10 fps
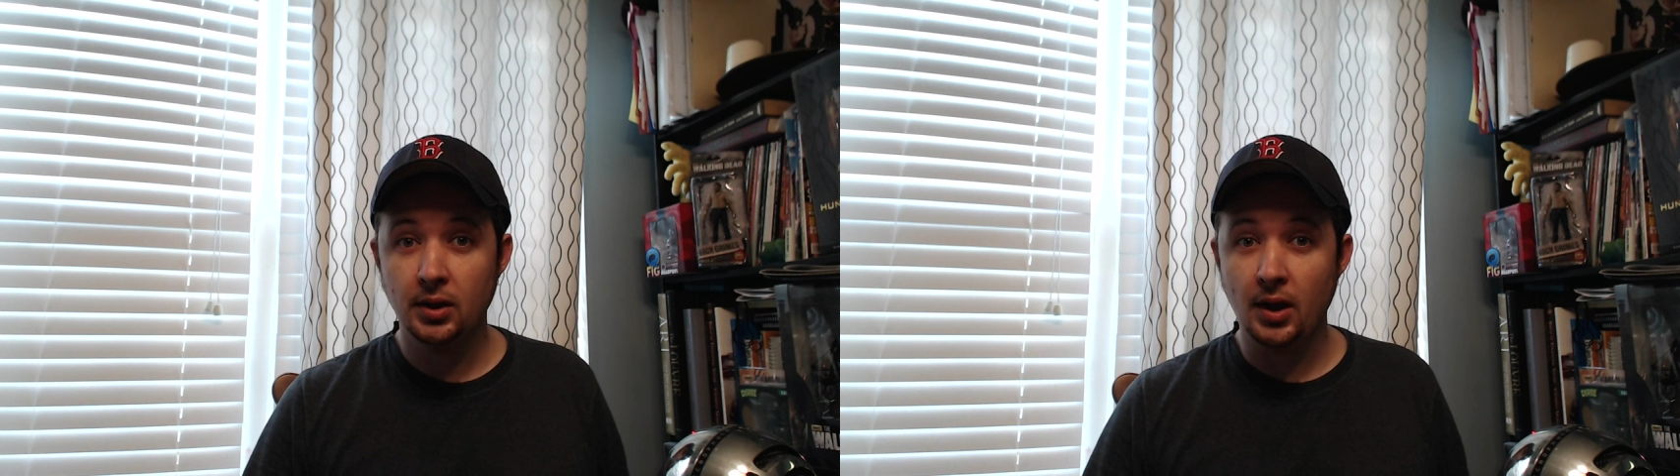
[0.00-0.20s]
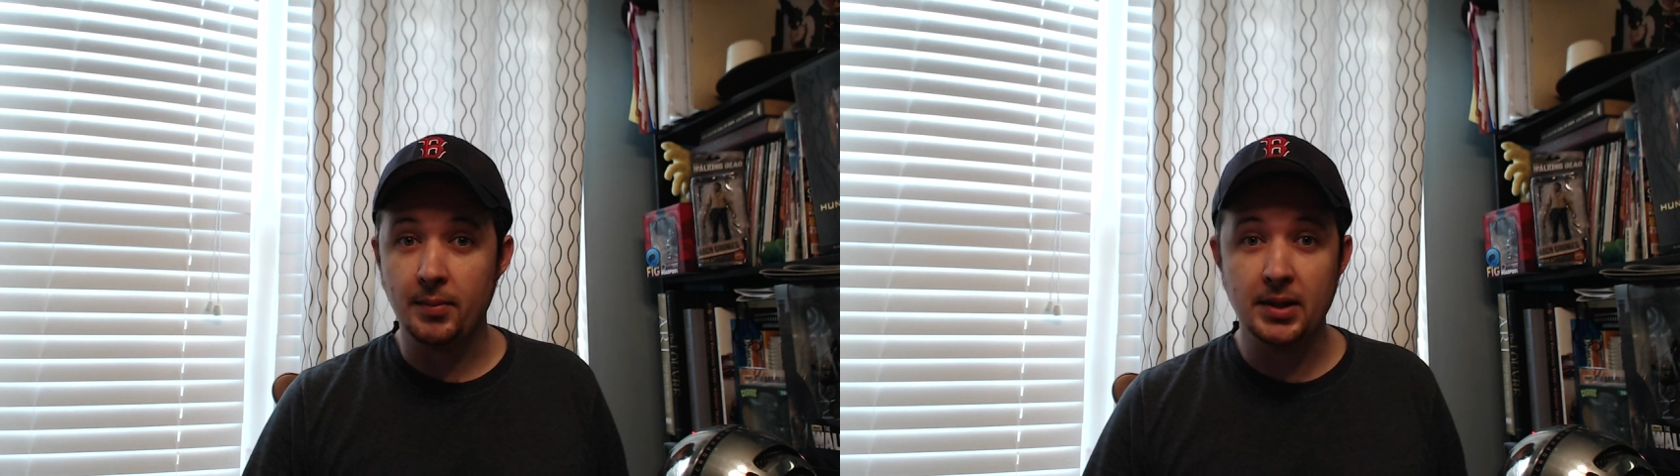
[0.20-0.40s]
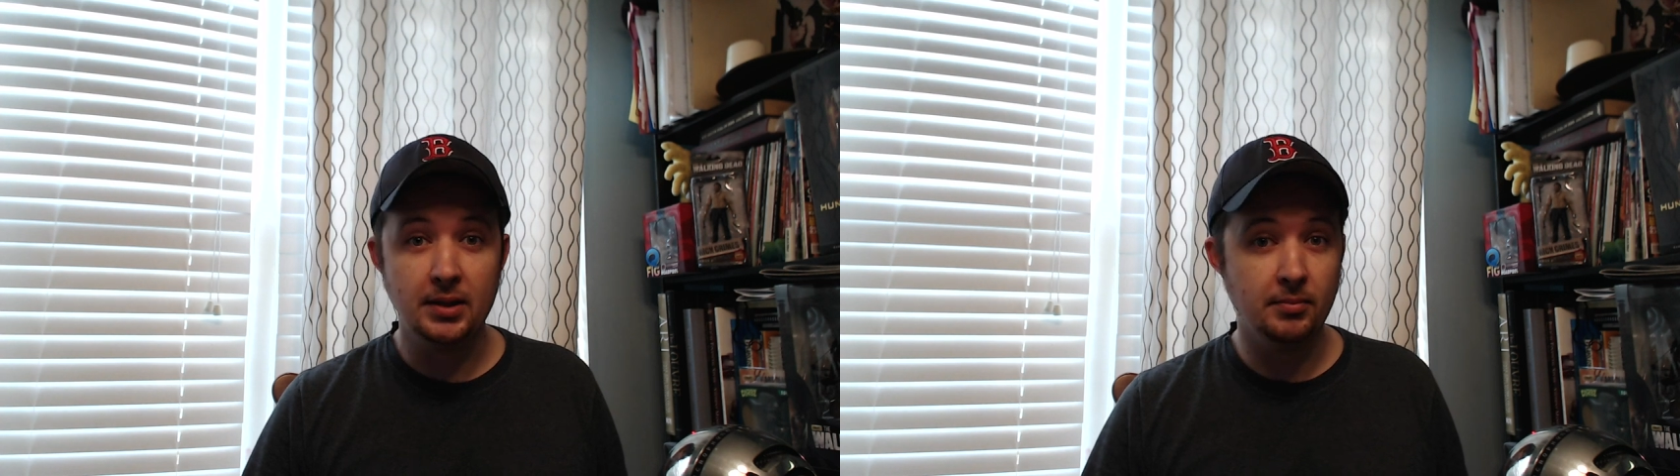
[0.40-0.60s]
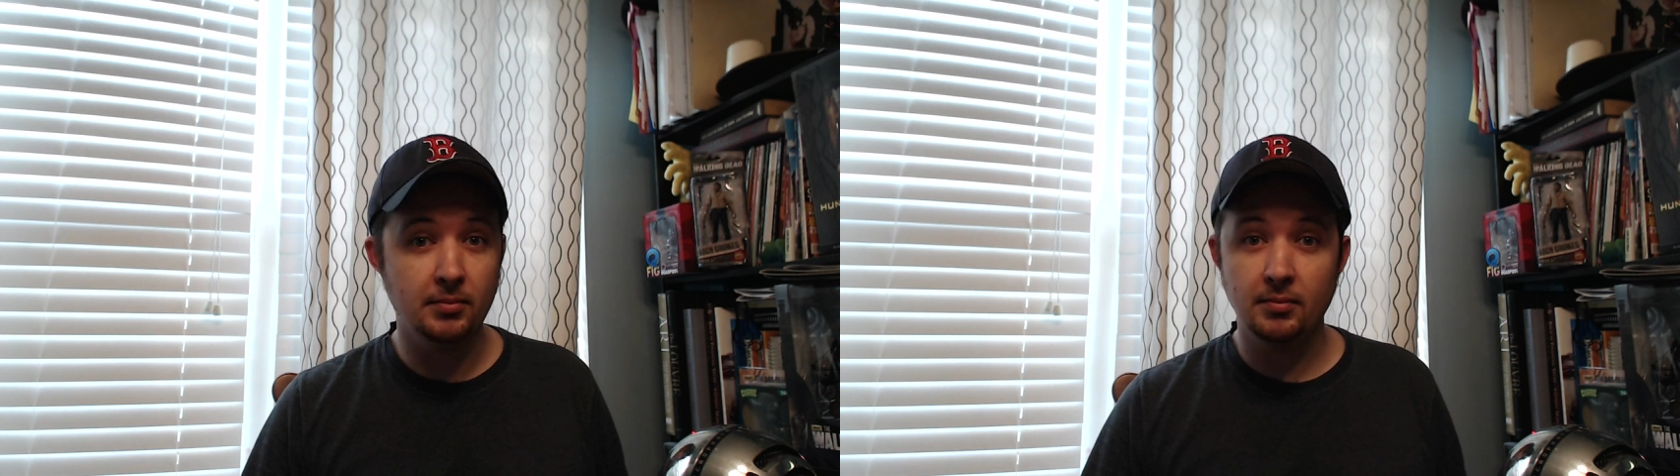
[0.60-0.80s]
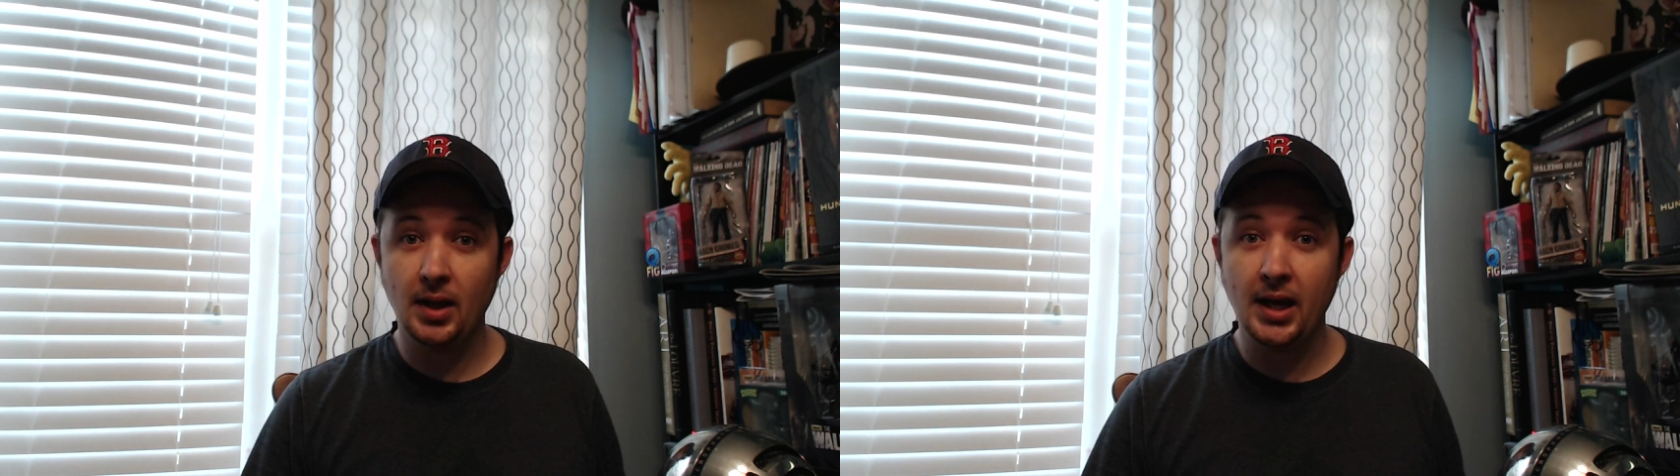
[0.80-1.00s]
I mean,
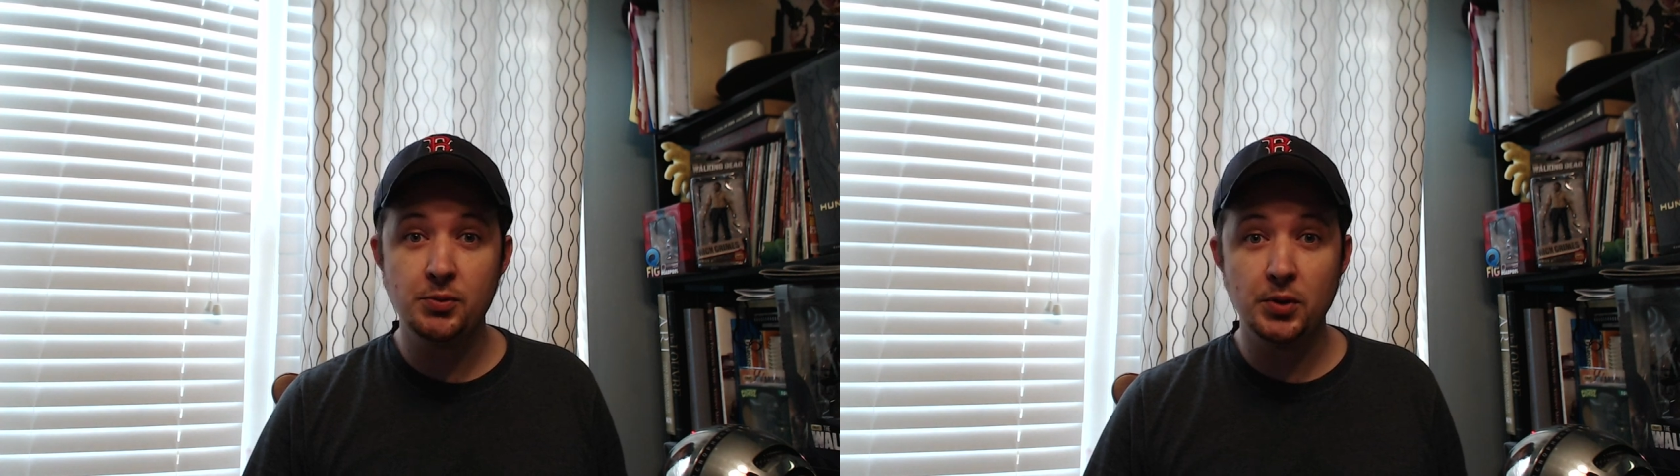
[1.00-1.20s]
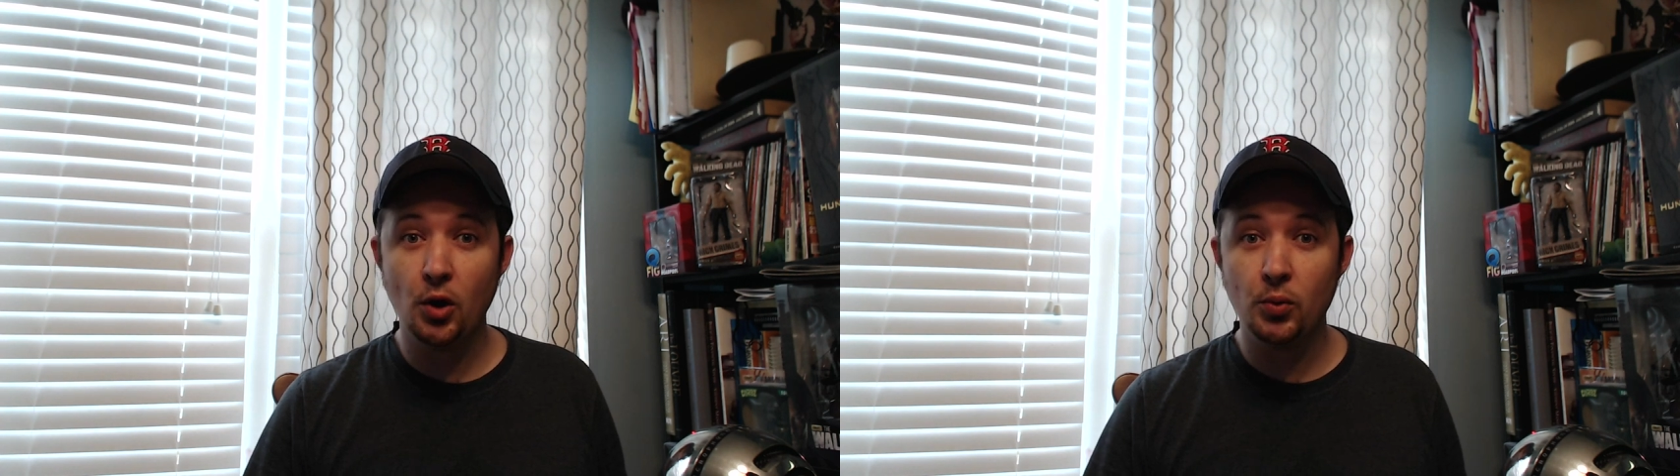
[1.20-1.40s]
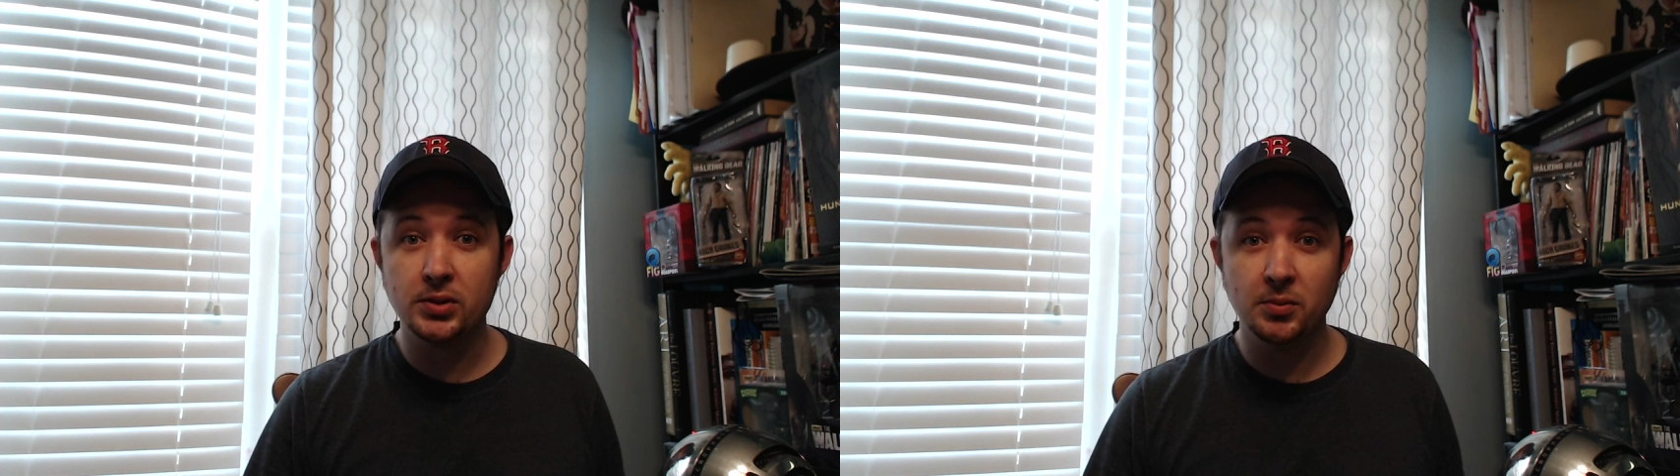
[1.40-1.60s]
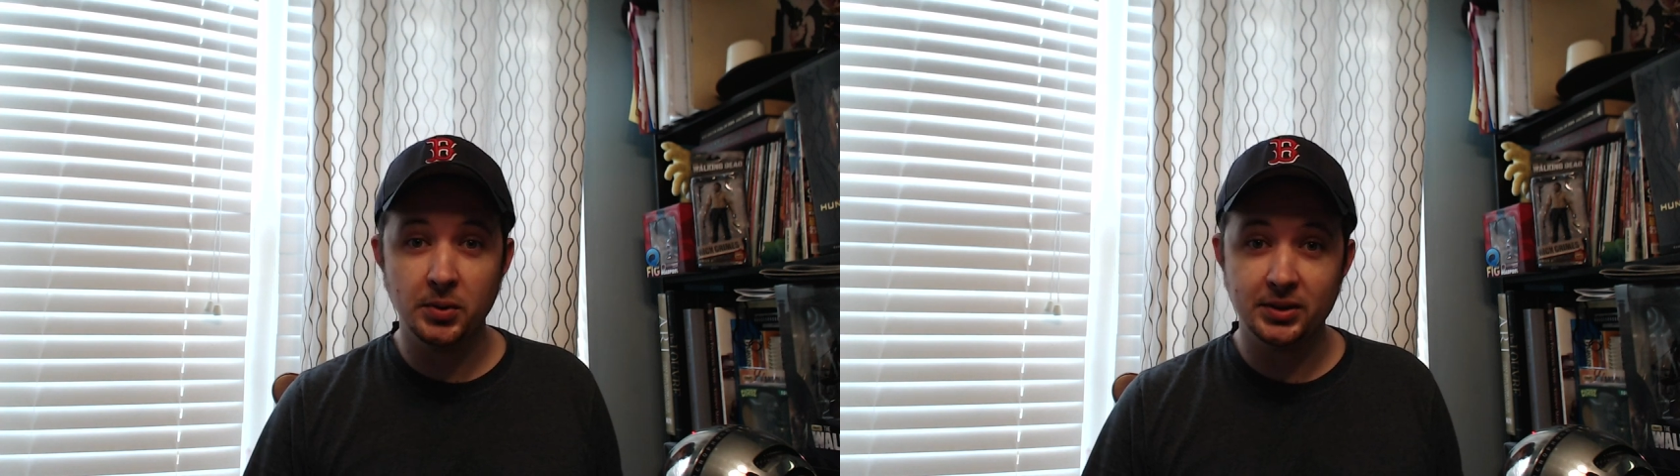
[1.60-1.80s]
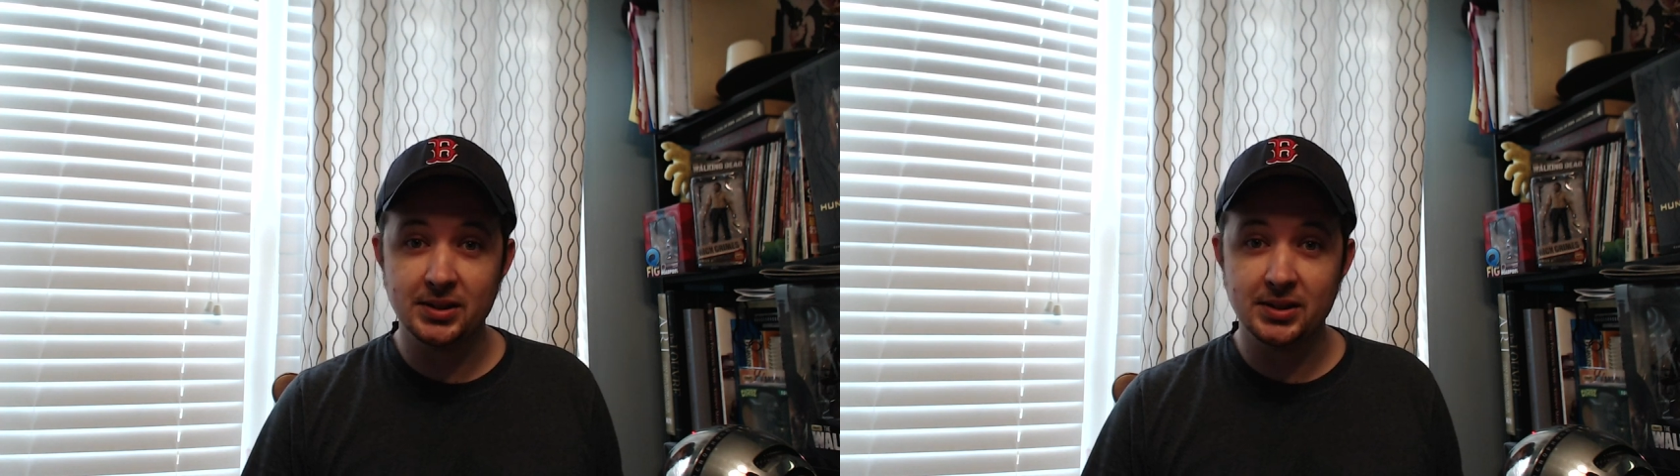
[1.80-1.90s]
HBO wants to milk